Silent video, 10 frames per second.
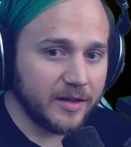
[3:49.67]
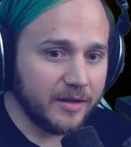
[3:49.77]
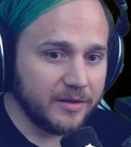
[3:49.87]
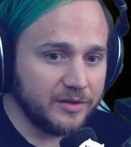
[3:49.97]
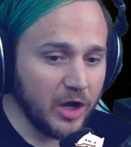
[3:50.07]

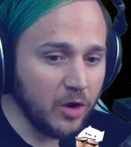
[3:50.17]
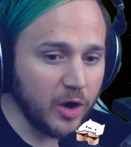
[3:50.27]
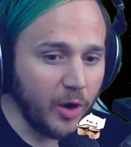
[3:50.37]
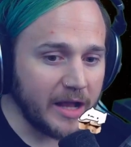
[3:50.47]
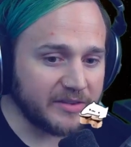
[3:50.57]
Don't
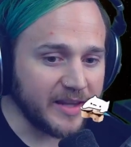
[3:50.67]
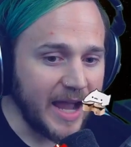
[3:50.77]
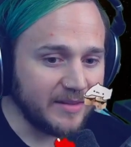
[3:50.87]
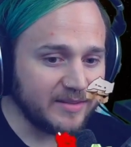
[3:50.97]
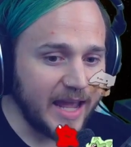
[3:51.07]
go
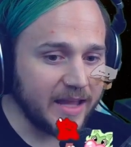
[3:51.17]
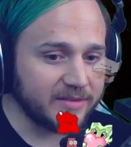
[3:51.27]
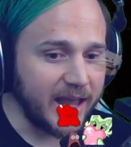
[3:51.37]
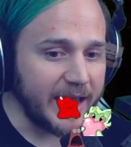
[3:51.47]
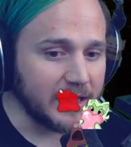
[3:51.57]
outside. Stay
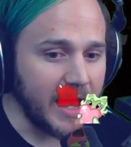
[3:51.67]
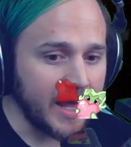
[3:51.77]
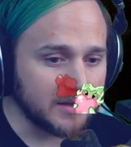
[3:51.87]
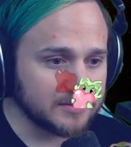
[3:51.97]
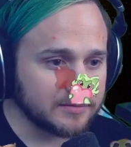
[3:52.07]
inside a lot.
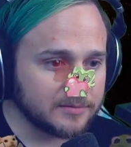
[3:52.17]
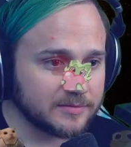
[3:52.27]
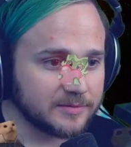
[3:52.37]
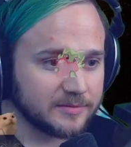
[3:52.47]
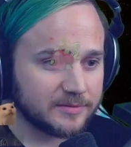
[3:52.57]

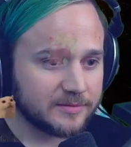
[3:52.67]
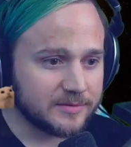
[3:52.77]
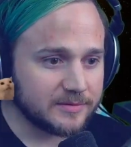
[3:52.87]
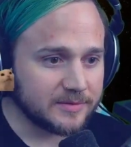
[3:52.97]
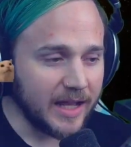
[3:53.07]

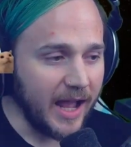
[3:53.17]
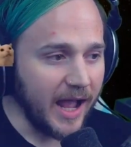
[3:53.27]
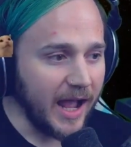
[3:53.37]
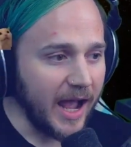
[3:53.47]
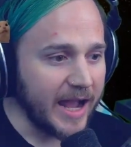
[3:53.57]

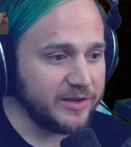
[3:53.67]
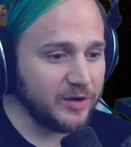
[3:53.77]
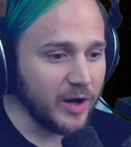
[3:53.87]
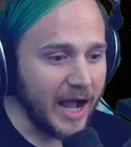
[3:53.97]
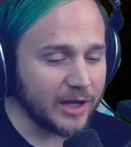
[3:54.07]
I do
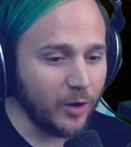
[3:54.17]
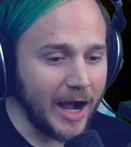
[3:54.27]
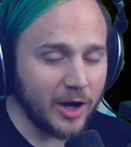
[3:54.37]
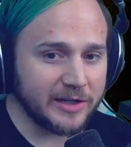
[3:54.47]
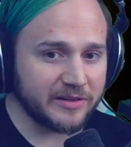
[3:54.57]
not go
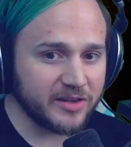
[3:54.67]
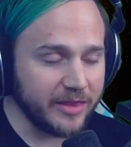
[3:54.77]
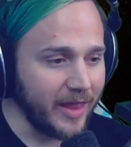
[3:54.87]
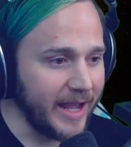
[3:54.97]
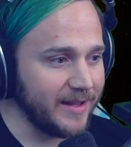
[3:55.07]
out into
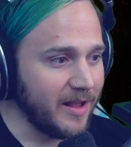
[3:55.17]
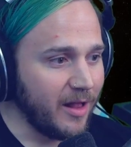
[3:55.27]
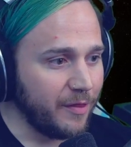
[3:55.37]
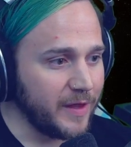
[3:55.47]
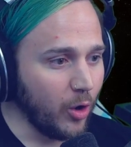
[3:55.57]
sunlight.
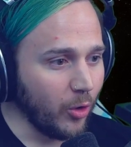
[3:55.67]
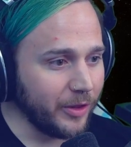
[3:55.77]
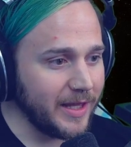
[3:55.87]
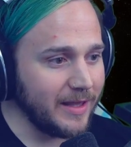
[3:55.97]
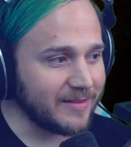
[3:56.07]
The
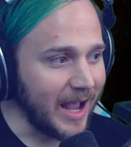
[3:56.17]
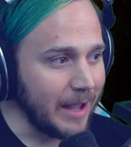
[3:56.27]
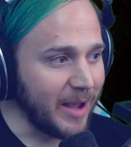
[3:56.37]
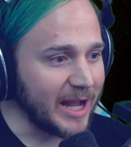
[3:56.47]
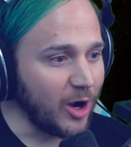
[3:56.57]
only time
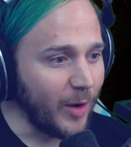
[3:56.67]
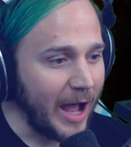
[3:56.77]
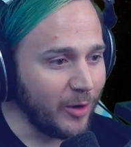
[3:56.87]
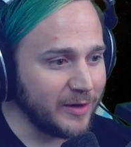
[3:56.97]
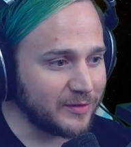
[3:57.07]
I go
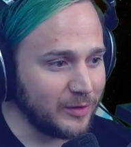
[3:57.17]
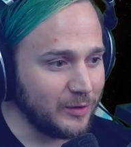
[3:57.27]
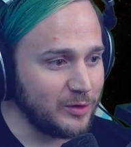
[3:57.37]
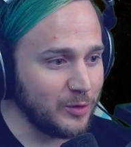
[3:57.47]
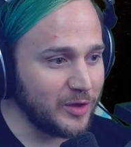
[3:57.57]
out is to
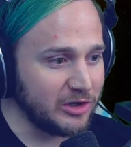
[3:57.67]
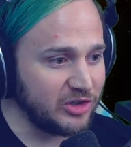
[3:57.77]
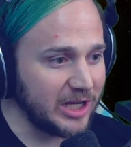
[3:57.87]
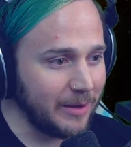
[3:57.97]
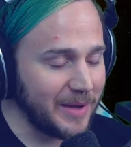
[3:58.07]
do the
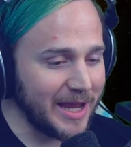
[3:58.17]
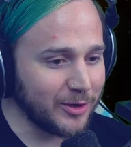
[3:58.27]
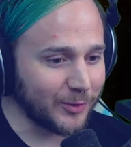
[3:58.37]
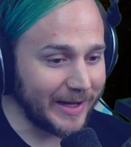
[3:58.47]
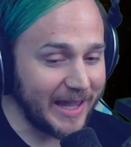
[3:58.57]
gym
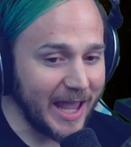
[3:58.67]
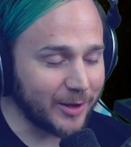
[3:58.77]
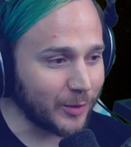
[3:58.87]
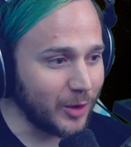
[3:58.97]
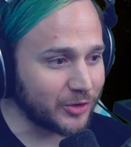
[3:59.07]
and get
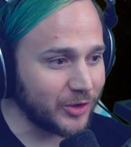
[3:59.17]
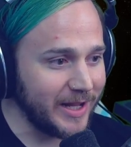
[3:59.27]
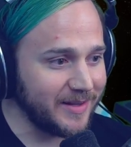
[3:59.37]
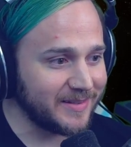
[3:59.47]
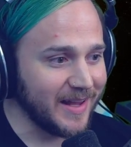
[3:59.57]

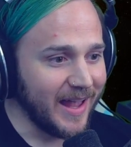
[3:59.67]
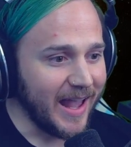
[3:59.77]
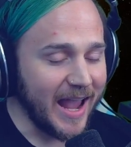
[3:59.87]
groceries, and